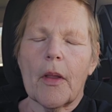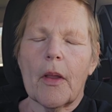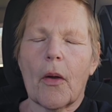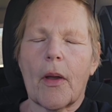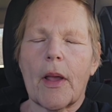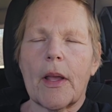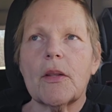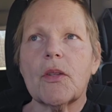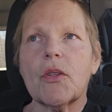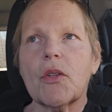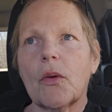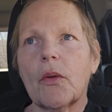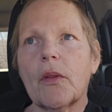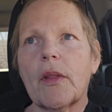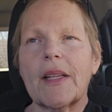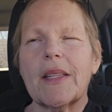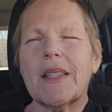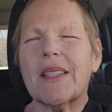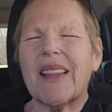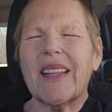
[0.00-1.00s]
Okay, so
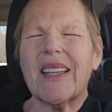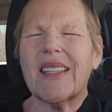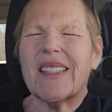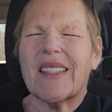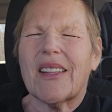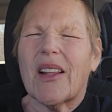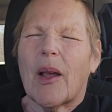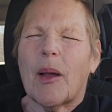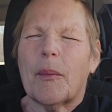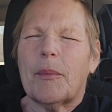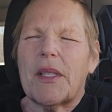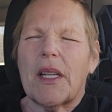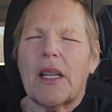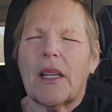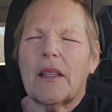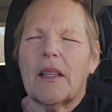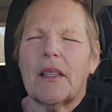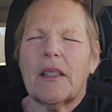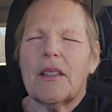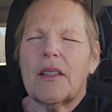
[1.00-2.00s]
that's the
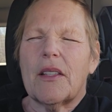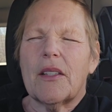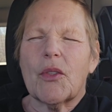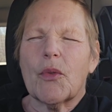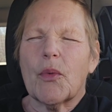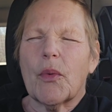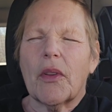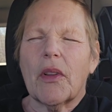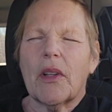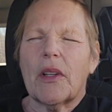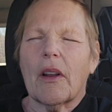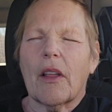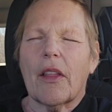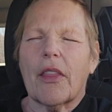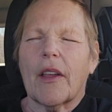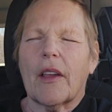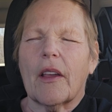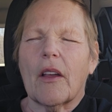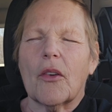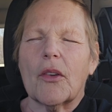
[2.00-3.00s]
update. There's really
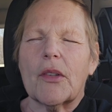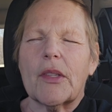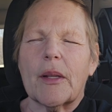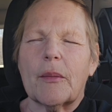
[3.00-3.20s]
nothing else.